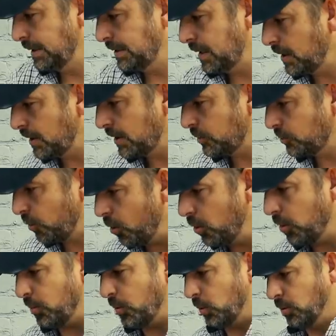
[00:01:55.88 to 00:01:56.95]

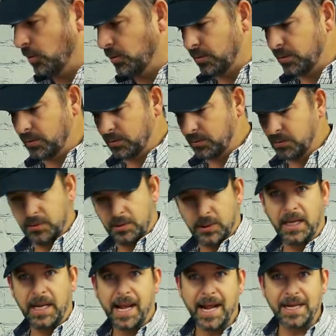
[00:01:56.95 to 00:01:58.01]
Uncontrollable.
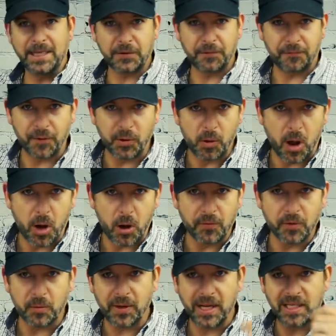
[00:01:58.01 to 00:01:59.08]
It just flew all
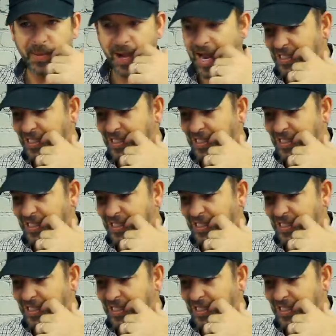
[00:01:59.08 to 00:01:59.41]
over the place by